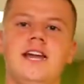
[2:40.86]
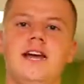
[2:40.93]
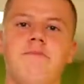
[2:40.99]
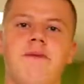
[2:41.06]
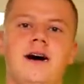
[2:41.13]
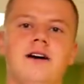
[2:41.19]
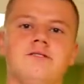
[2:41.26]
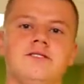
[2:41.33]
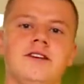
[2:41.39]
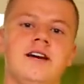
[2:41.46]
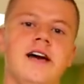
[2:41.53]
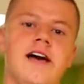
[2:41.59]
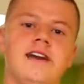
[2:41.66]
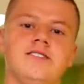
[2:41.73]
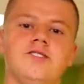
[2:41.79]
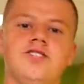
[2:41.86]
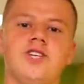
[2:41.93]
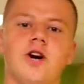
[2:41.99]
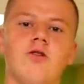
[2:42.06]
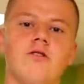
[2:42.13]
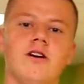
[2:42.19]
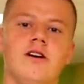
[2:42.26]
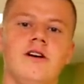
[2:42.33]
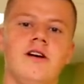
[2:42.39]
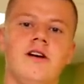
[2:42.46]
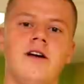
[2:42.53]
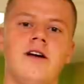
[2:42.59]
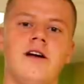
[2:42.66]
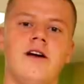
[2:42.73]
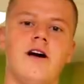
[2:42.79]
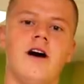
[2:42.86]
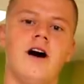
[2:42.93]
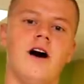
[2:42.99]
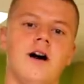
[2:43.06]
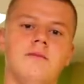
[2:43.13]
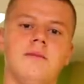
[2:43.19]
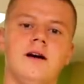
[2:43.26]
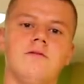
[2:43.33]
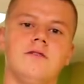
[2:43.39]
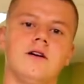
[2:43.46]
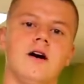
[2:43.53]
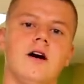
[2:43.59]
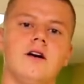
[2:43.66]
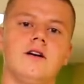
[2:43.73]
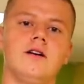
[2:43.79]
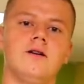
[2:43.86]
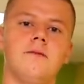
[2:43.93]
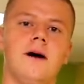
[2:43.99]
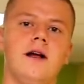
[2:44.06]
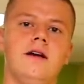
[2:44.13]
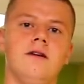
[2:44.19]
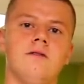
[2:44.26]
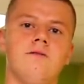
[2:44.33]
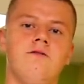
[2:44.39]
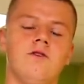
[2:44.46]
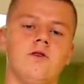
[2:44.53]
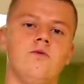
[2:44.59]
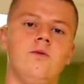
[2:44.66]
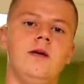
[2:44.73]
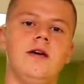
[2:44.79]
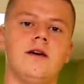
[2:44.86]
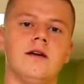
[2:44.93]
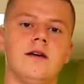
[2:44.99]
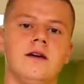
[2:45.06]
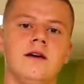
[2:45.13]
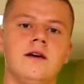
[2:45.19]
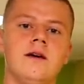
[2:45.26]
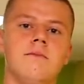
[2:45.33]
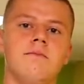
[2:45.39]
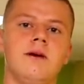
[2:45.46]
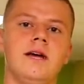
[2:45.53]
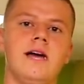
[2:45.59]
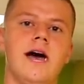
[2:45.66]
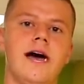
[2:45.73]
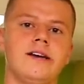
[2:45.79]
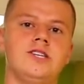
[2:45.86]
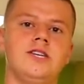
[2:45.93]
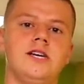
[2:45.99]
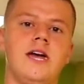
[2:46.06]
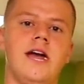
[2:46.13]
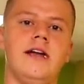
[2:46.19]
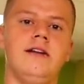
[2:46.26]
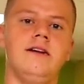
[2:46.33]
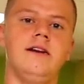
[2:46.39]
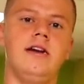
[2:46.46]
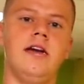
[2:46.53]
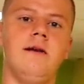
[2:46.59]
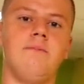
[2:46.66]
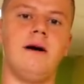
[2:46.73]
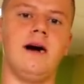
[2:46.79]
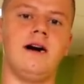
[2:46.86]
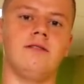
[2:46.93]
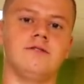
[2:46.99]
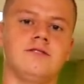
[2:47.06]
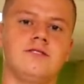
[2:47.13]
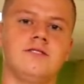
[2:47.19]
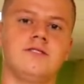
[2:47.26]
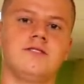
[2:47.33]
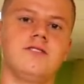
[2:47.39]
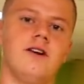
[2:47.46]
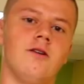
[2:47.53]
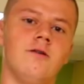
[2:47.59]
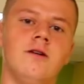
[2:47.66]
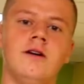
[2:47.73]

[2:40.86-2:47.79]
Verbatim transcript: eight pounds as a joke, um, and we were arguing about it for a week. But he actually gained eight pounds. So